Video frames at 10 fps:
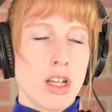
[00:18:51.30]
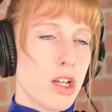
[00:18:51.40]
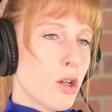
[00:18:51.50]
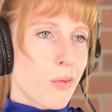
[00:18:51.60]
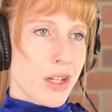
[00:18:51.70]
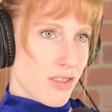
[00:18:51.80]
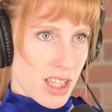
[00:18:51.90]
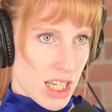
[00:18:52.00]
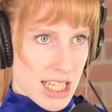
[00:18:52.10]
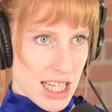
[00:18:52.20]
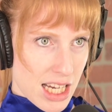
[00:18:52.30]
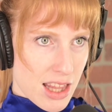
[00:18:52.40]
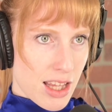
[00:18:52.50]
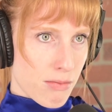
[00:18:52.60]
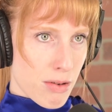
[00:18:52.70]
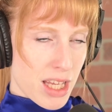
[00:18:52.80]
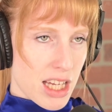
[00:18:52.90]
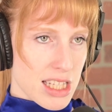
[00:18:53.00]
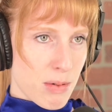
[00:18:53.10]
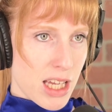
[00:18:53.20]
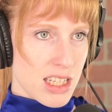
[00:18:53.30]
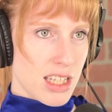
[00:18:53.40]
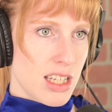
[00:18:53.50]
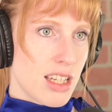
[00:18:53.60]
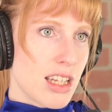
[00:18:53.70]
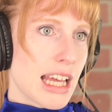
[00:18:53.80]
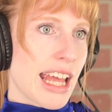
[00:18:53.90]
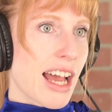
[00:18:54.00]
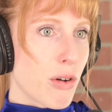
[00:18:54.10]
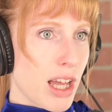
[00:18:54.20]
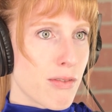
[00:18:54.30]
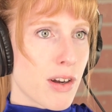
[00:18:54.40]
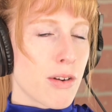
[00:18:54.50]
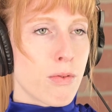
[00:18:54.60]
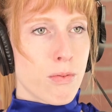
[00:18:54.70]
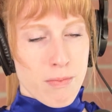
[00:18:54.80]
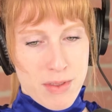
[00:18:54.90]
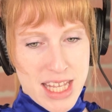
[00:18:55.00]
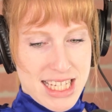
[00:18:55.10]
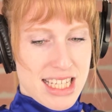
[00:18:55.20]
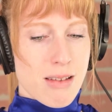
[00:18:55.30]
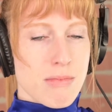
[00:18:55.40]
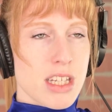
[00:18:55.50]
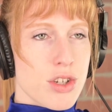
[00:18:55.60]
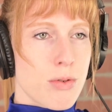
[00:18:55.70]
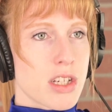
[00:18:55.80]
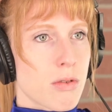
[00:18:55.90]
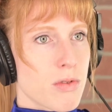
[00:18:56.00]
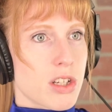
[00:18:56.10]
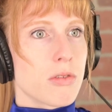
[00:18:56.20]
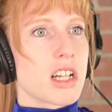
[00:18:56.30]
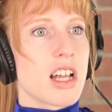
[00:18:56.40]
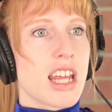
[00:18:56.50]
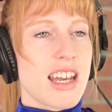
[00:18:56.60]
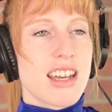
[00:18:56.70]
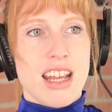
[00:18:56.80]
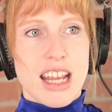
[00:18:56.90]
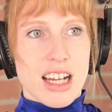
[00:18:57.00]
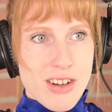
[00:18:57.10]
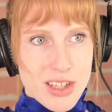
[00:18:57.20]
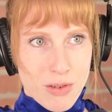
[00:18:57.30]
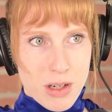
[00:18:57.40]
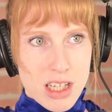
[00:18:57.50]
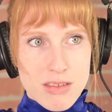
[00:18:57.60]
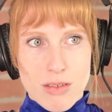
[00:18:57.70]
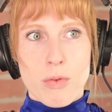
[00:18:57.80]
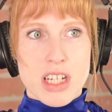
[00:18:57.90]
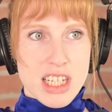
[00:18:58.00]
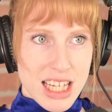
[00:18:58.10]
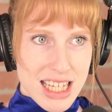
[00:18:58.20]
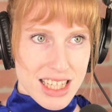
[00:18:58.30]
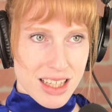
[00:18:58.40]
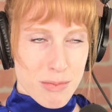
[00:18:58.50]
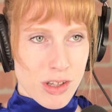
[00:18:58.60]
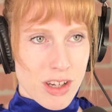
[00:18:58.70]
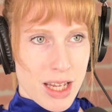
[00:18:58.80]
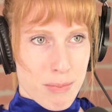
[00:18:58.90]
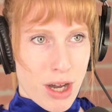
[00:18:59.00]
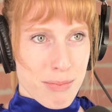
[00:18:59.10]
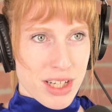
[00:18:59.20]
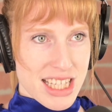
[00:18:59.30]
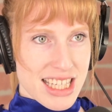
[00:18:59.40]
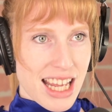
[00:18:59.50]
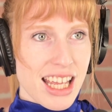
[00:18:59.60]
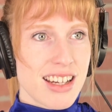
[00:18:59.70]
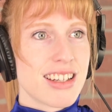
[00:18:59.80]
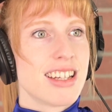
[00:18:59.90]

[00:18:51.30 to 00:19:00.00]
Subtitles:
we don't need to see anything from the husband. However, if this same situation was going on in Arizona, which is a community property state,